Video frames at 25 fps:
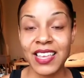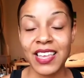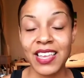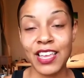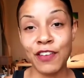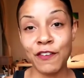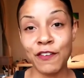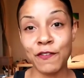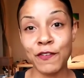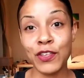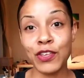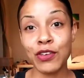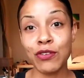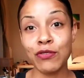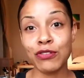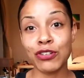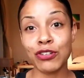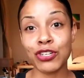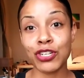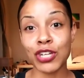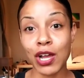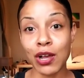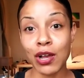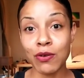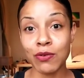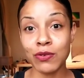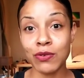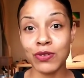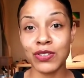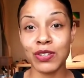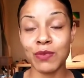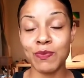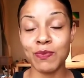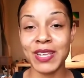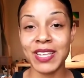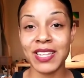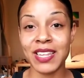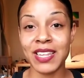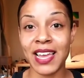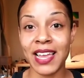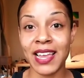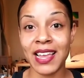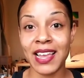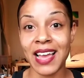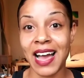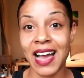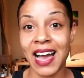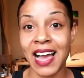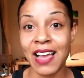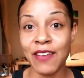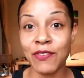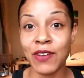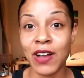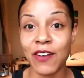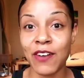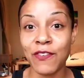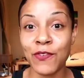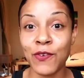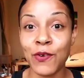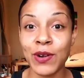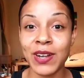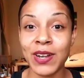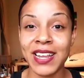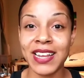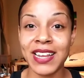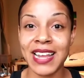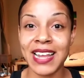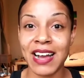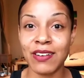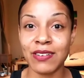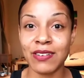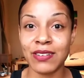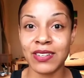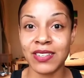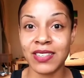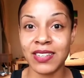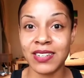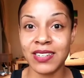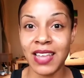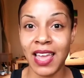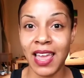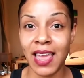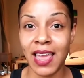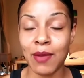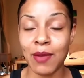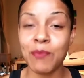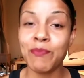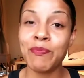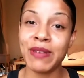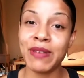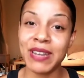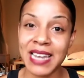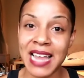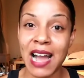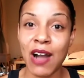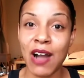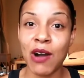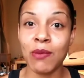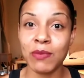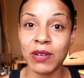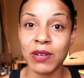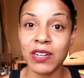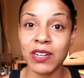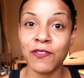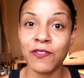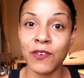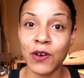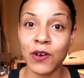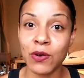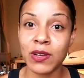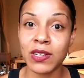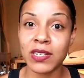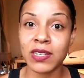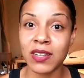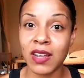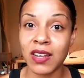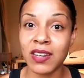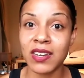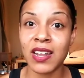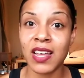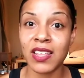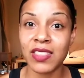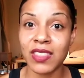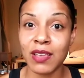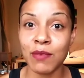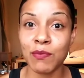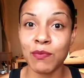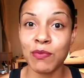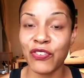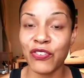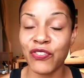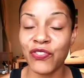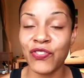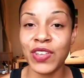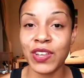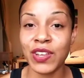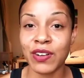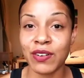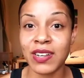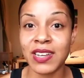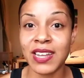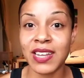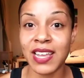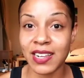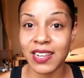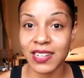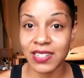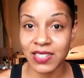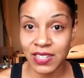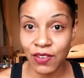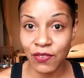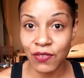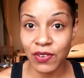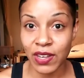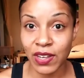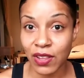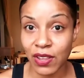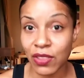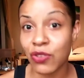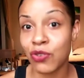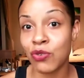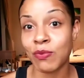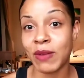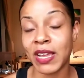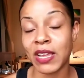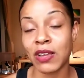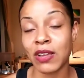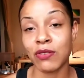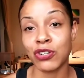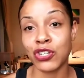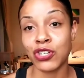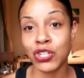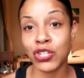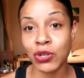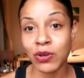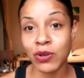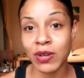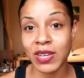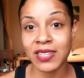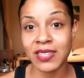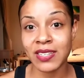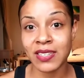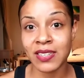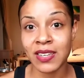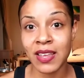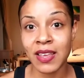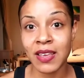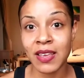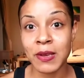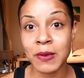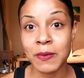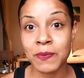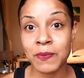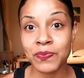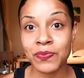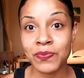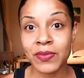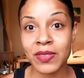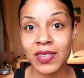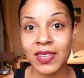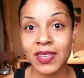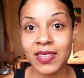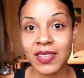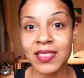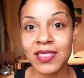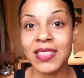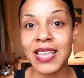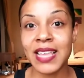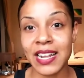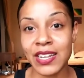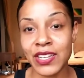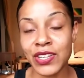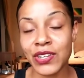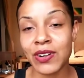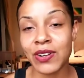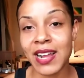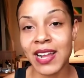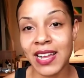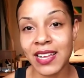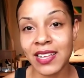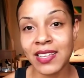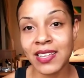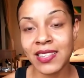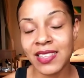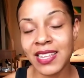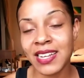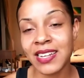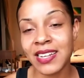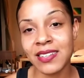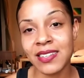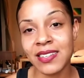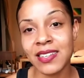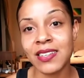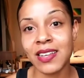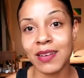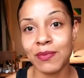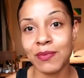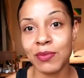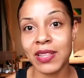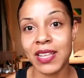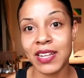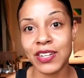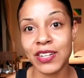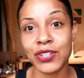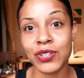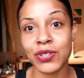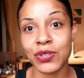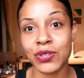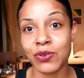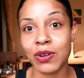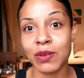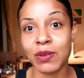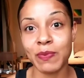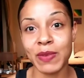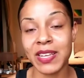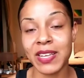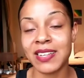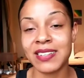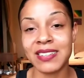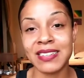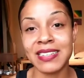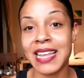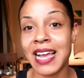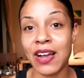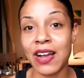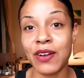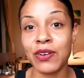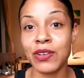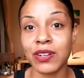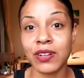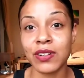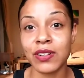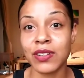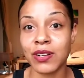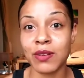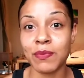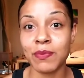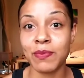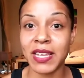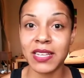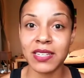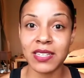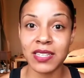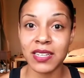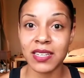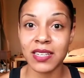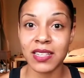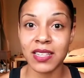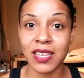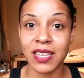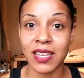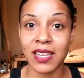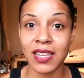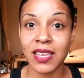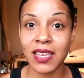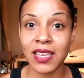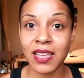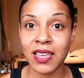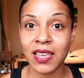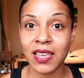if you chose to be like, I've got 48 hours in the day, but now I'm going to focus on nothing but fear and negativity through my own choice, then it's a double-edged sword, because now you're basically